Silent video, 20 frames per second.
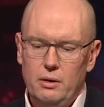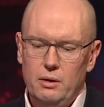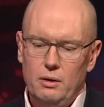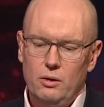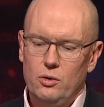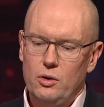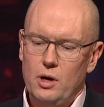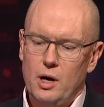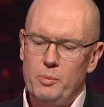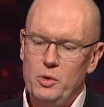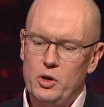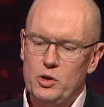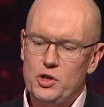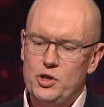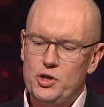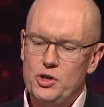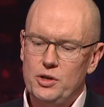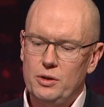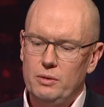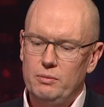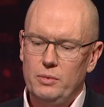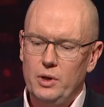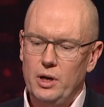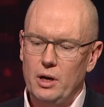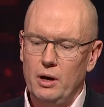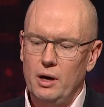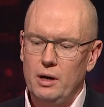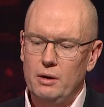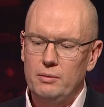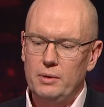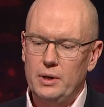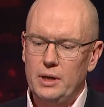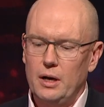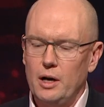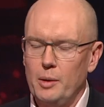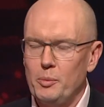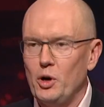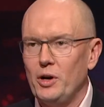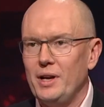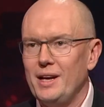look, I'm not
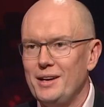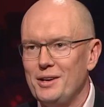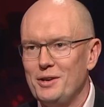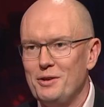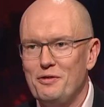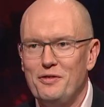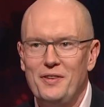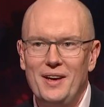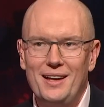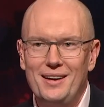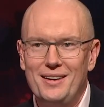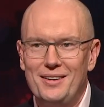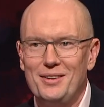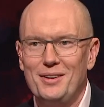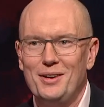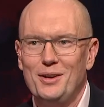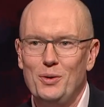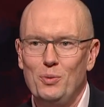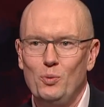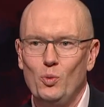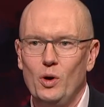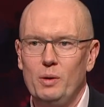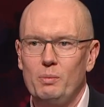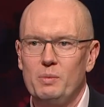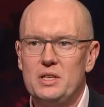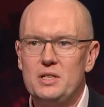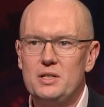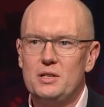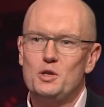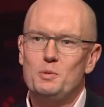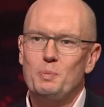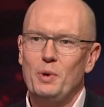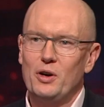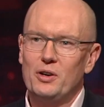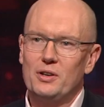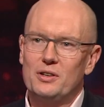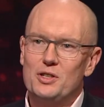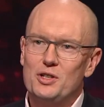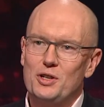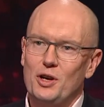here to defend what
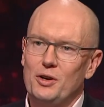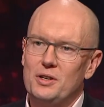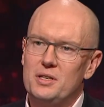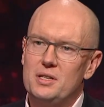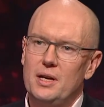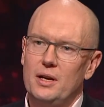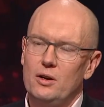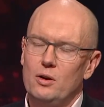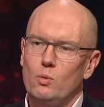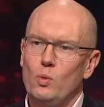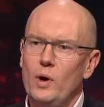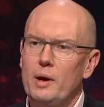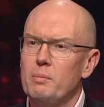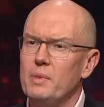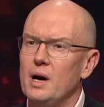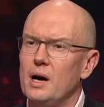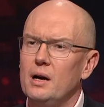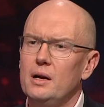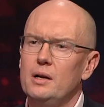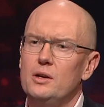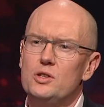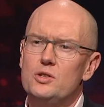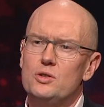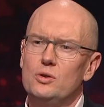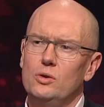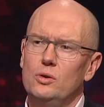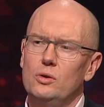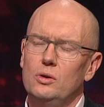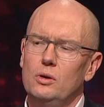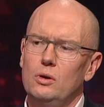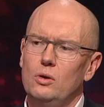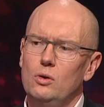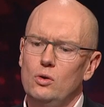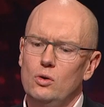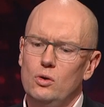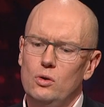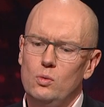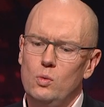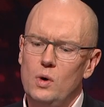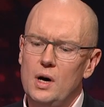Mr. Stokes said on wet markets
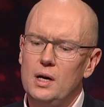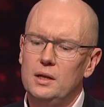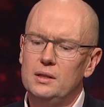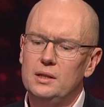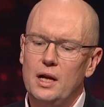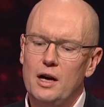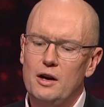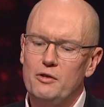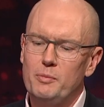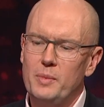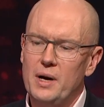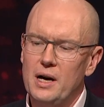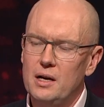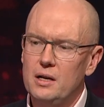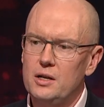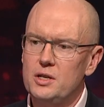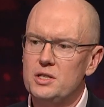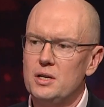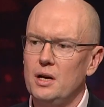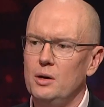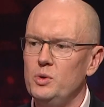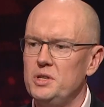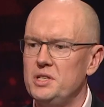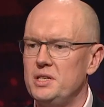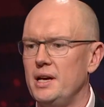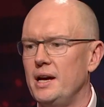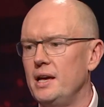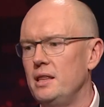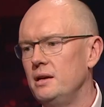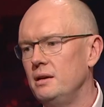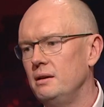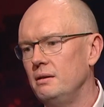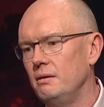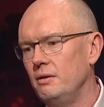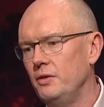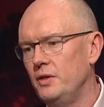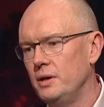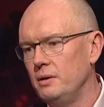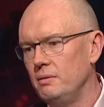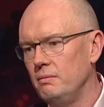or wildlife markets. I would say
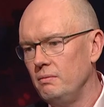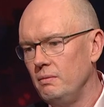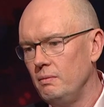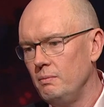that